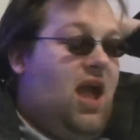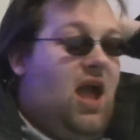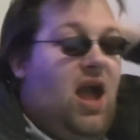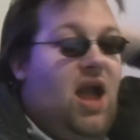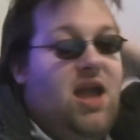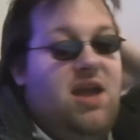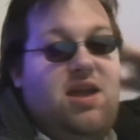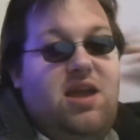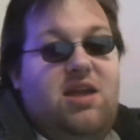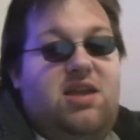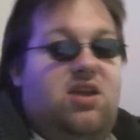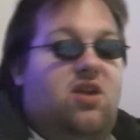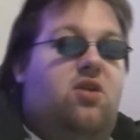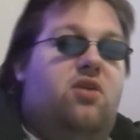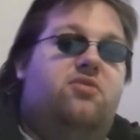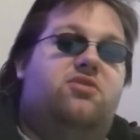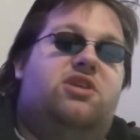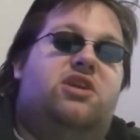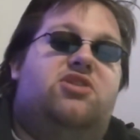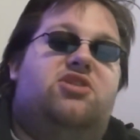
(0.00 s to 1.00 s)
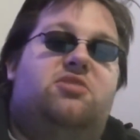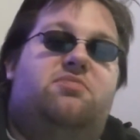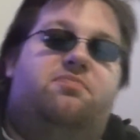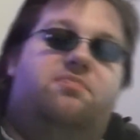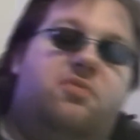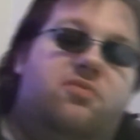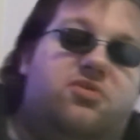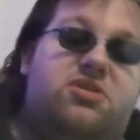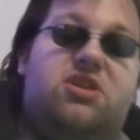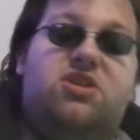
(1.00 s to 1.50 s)
know, it was
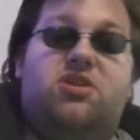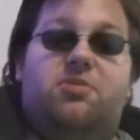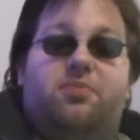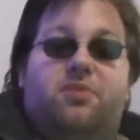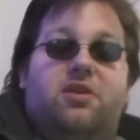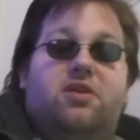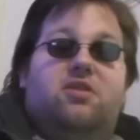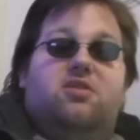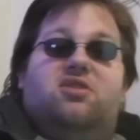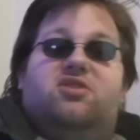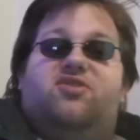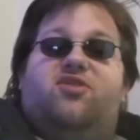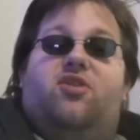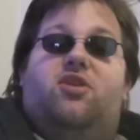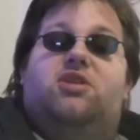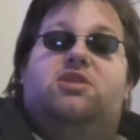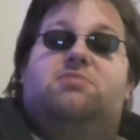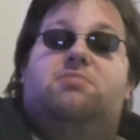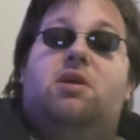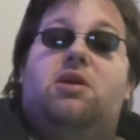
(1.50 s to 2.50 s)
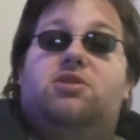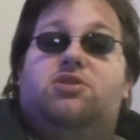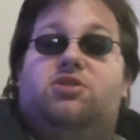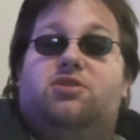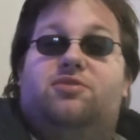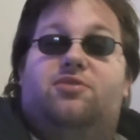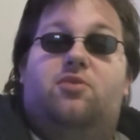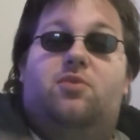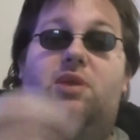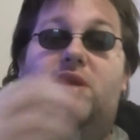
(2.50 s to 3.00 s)
actually pretty good as far as
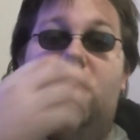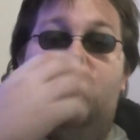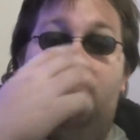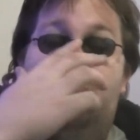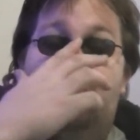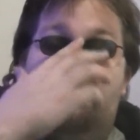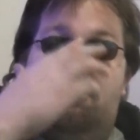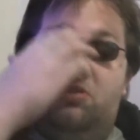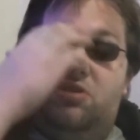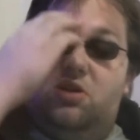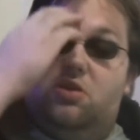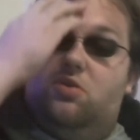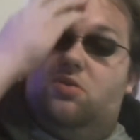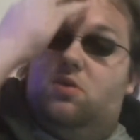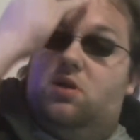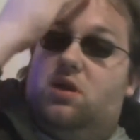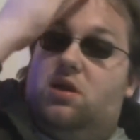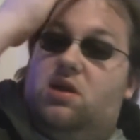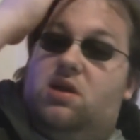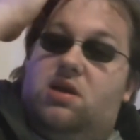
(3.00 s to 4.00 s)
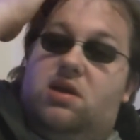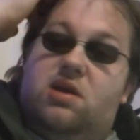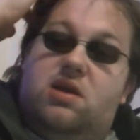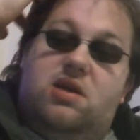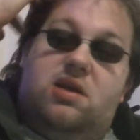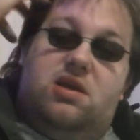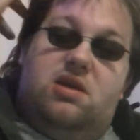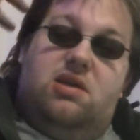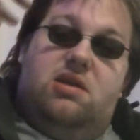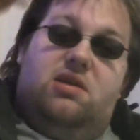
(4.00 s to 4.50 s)
Monster of the Week episodes go.
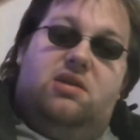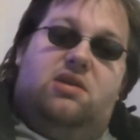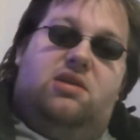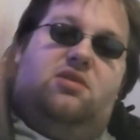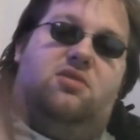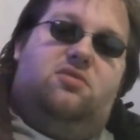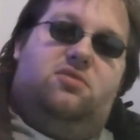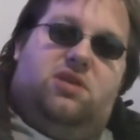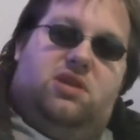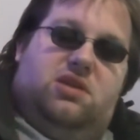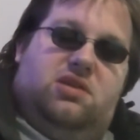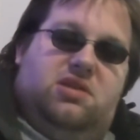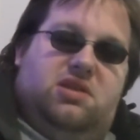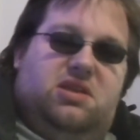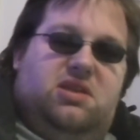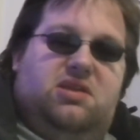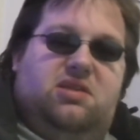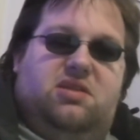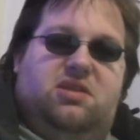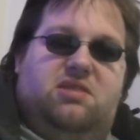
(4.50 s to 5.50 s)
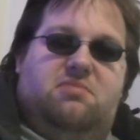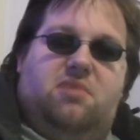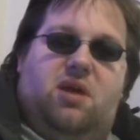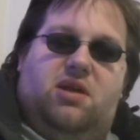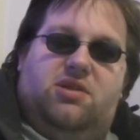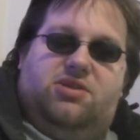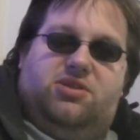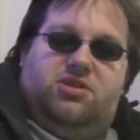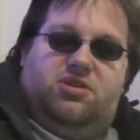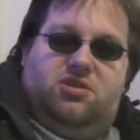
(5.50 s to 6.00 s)
You know, the
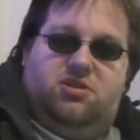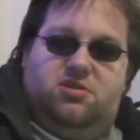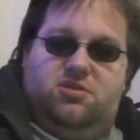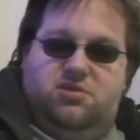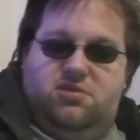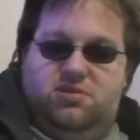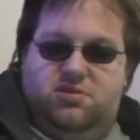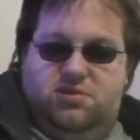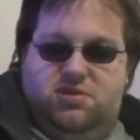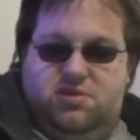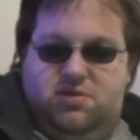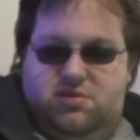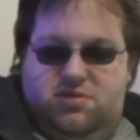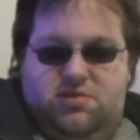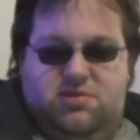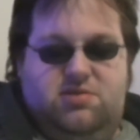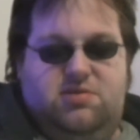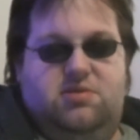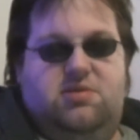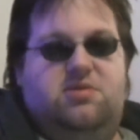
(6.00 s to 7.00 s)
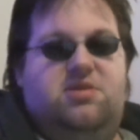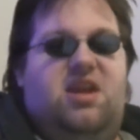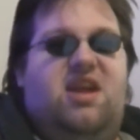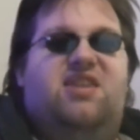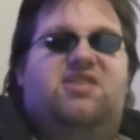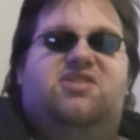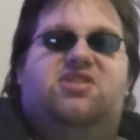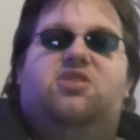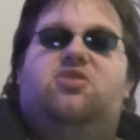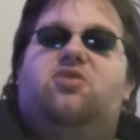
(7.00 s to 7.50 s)
monster,
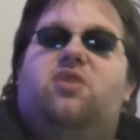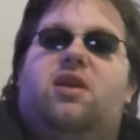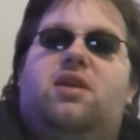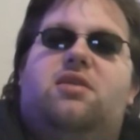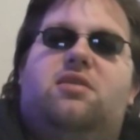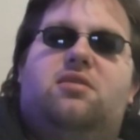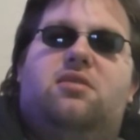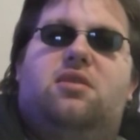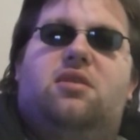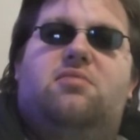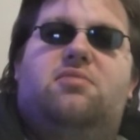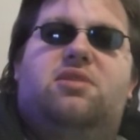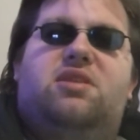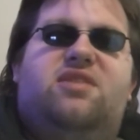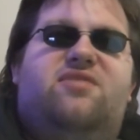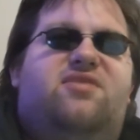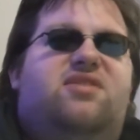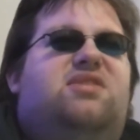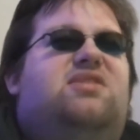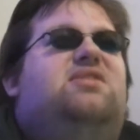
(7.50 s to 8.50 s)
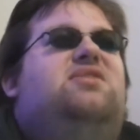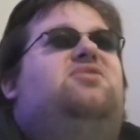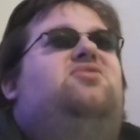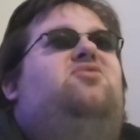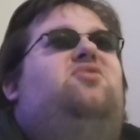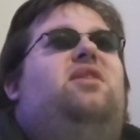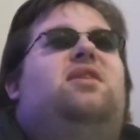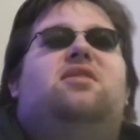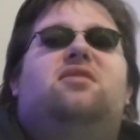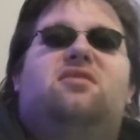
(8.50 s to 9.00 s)
Nancy Crater, I believe is
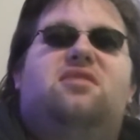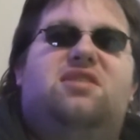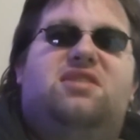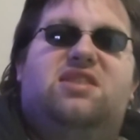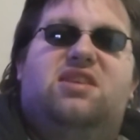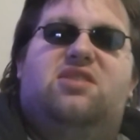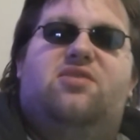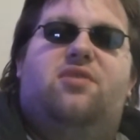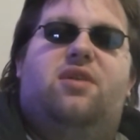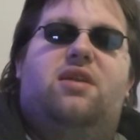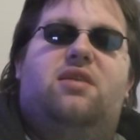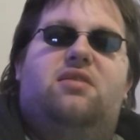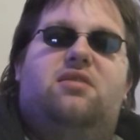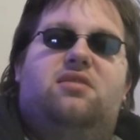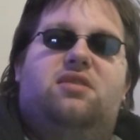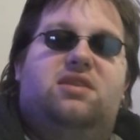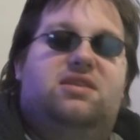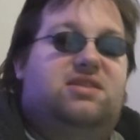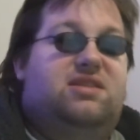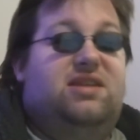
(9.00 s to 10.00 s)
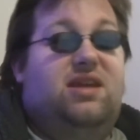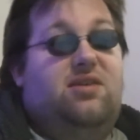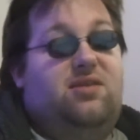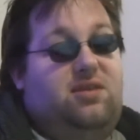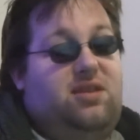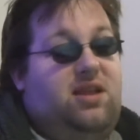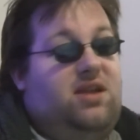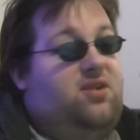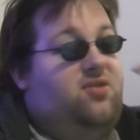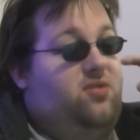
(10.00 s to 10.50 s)
Crater. Is it Crater? It
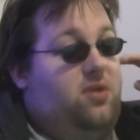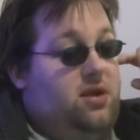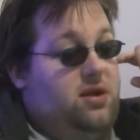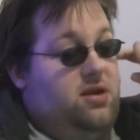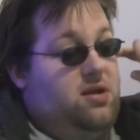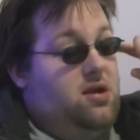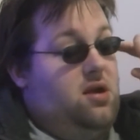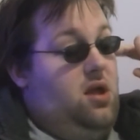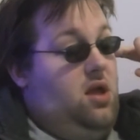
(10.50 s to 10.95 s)
sounded like Crater.